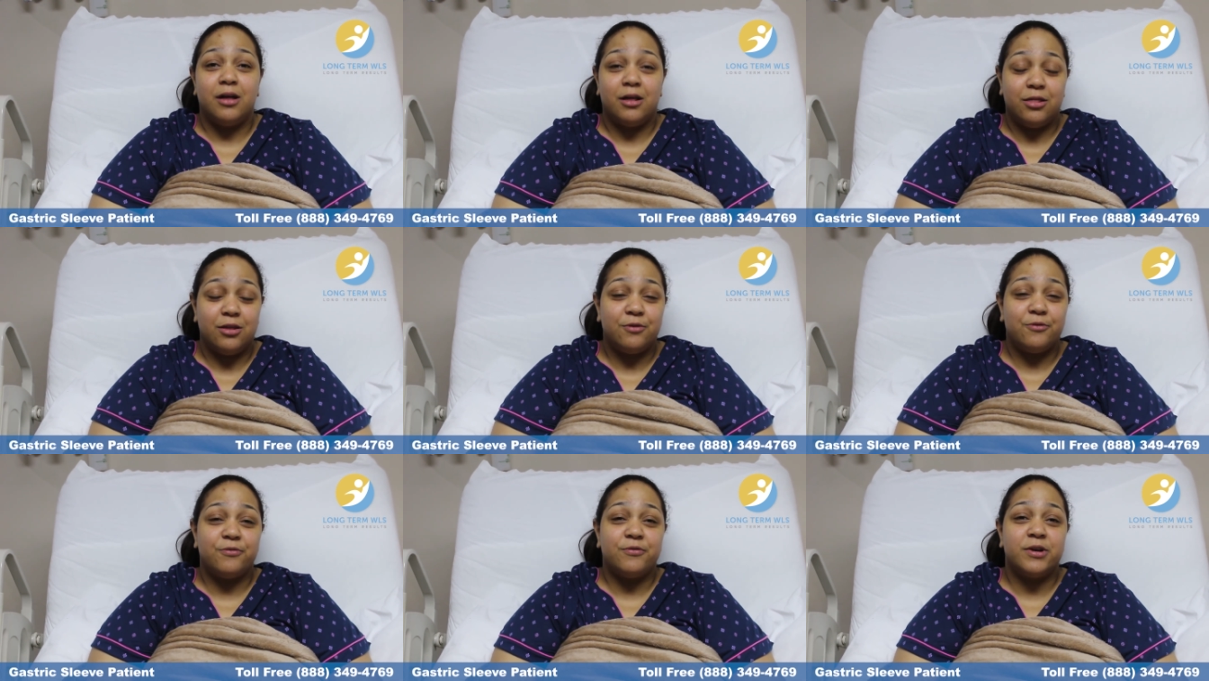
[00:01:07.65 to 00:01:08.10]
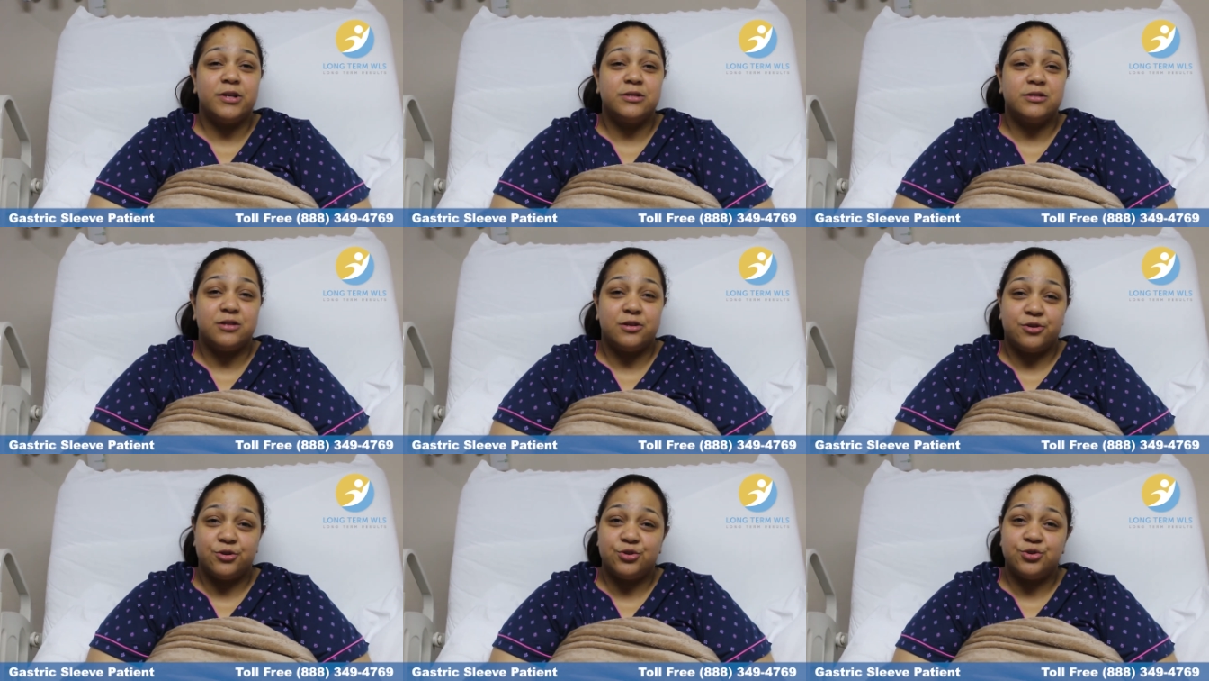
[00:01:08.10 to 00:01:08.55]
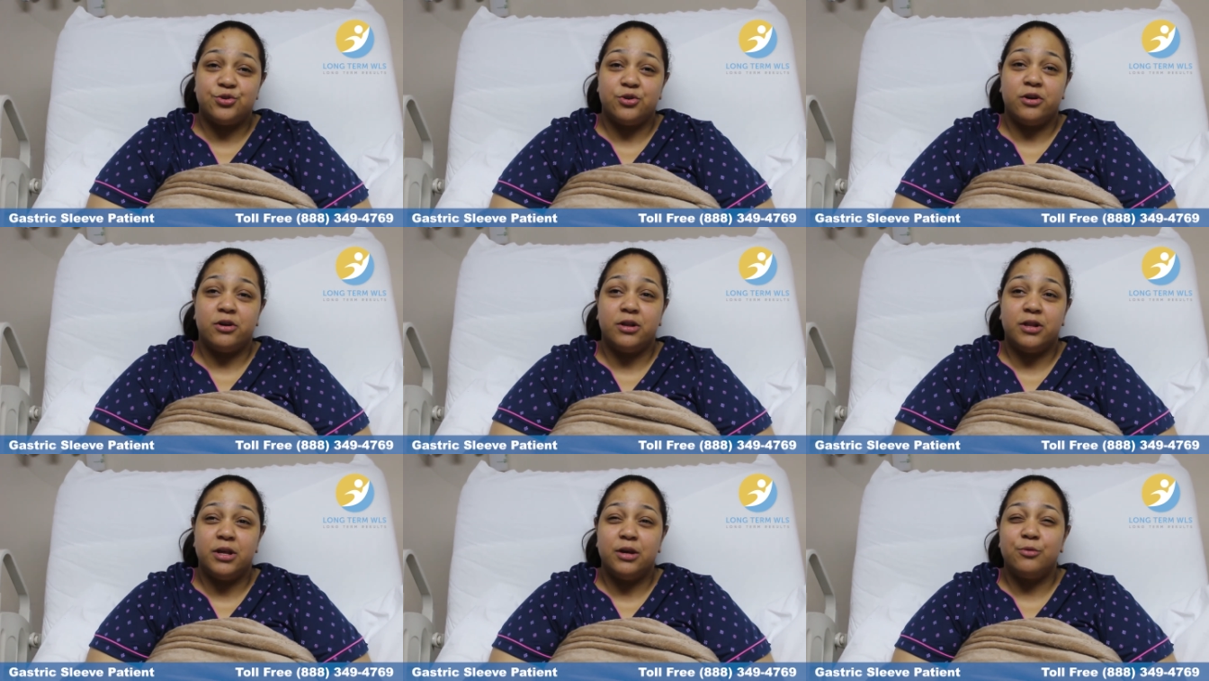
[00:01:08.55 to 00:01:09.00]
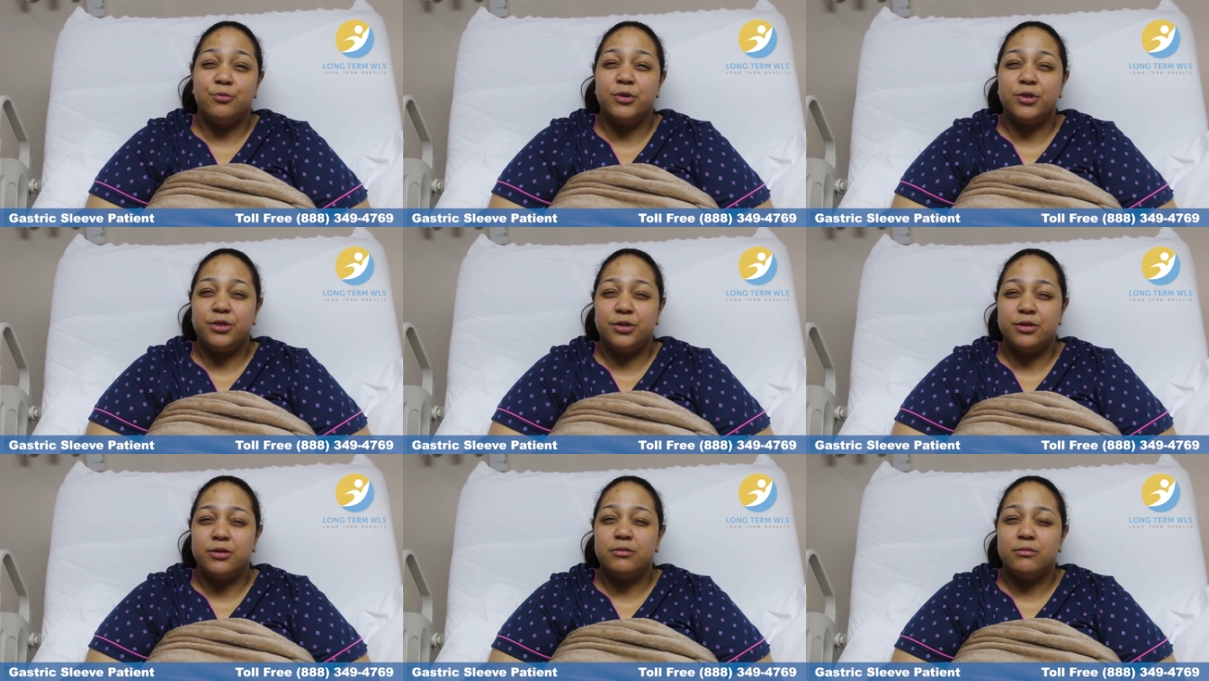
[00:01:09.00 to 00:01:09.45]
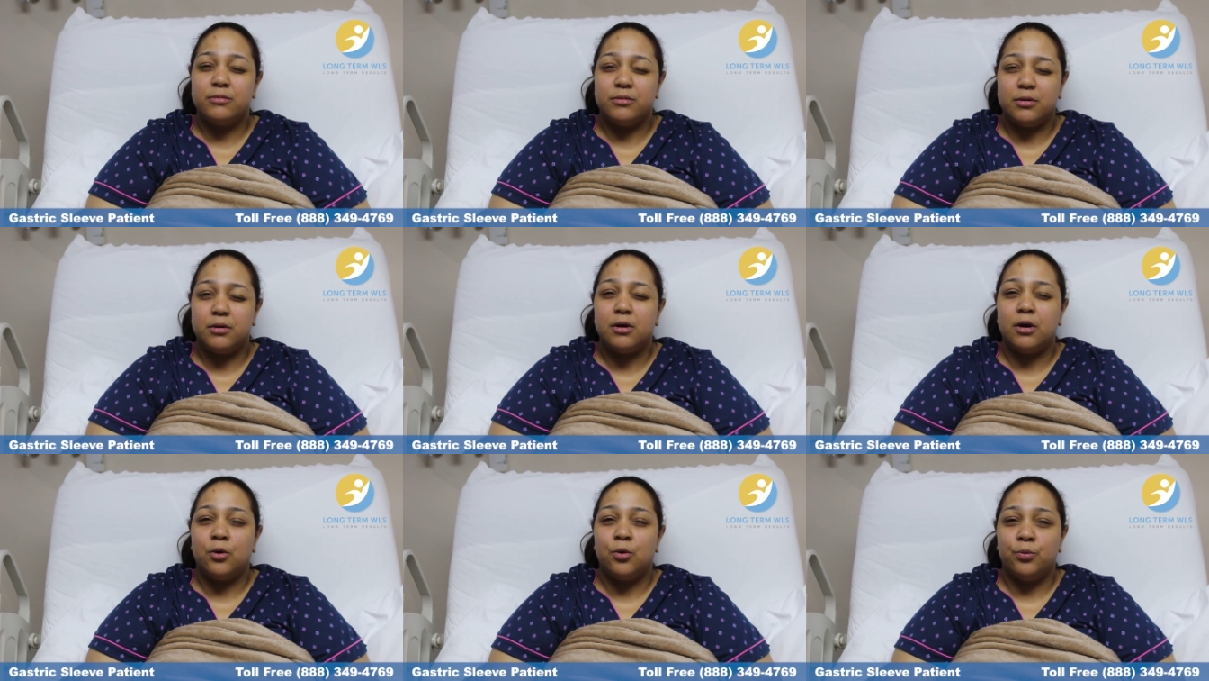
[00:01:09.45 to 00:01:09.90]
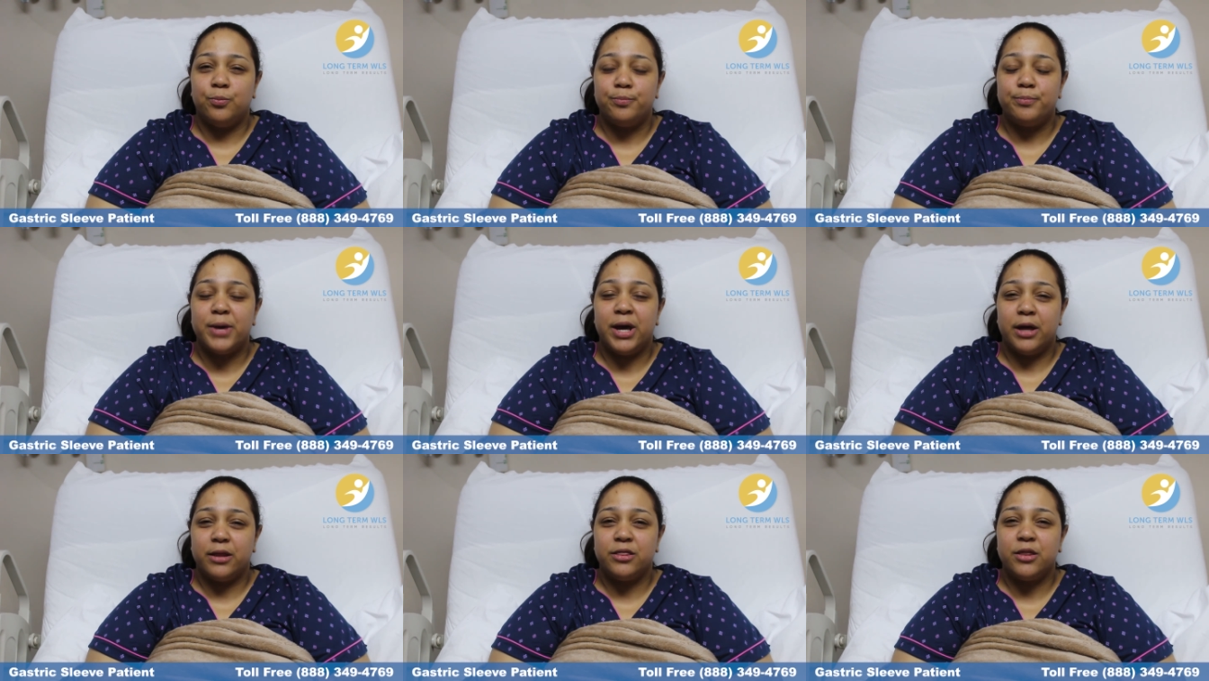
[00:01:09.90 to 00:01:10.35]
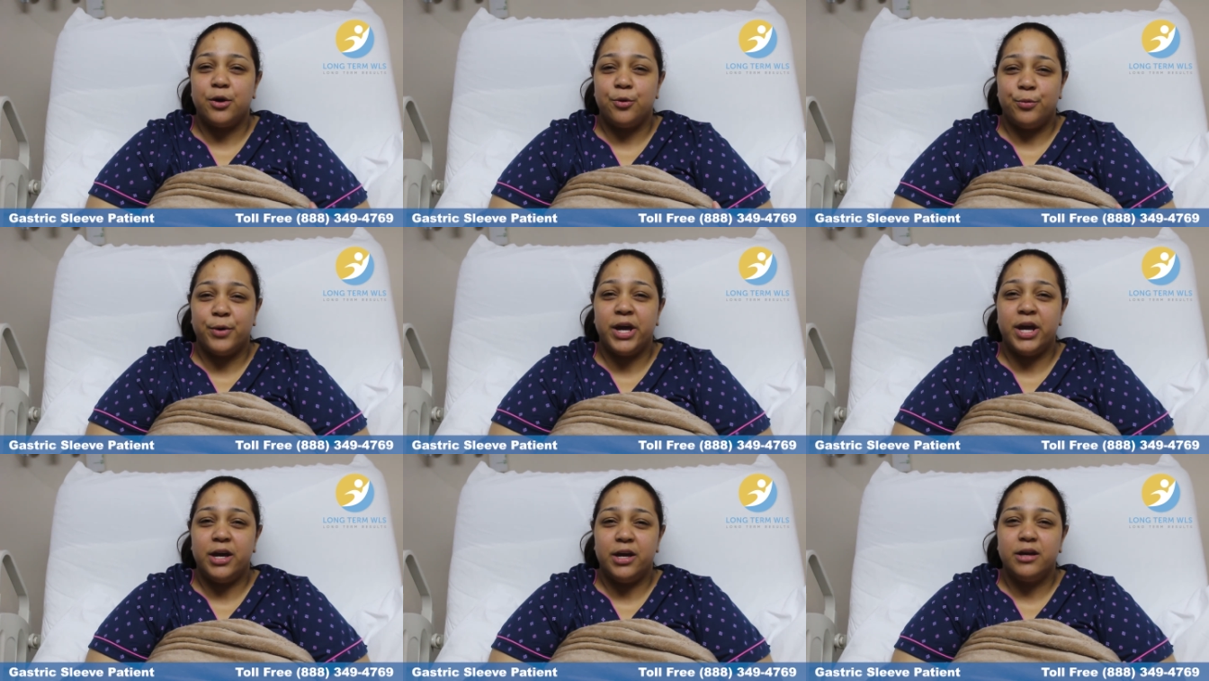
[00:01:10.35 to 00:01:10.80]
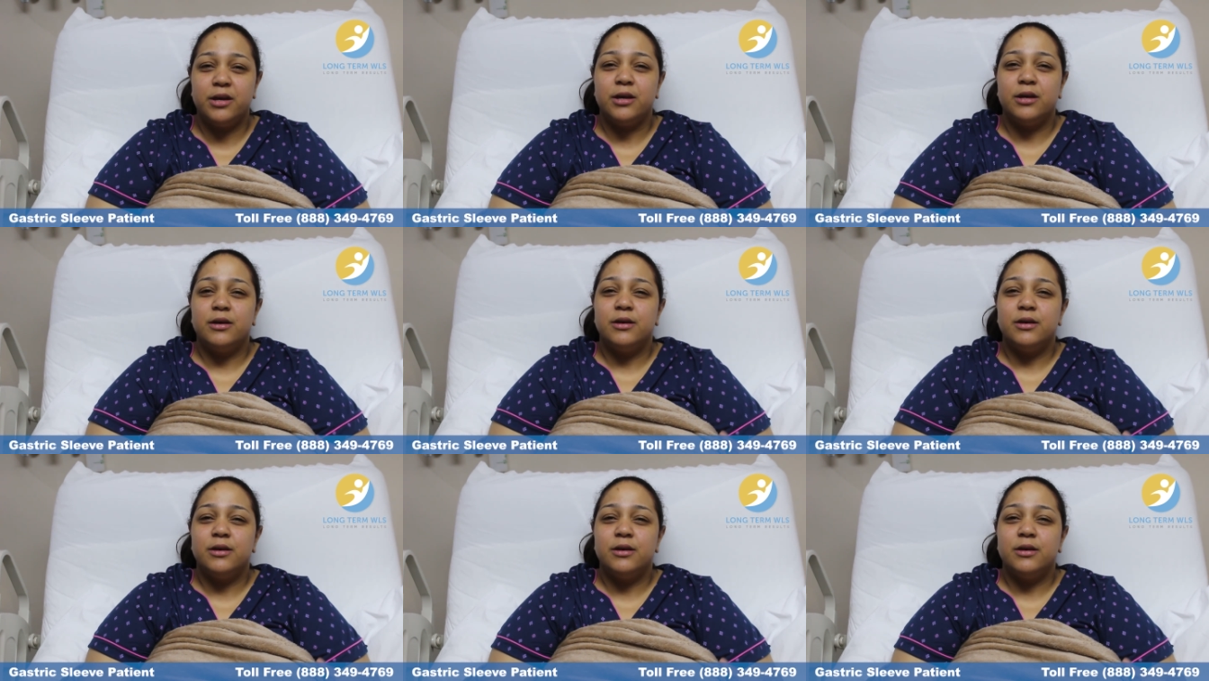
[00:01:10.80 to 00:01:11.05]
other friends that are struggling with their weight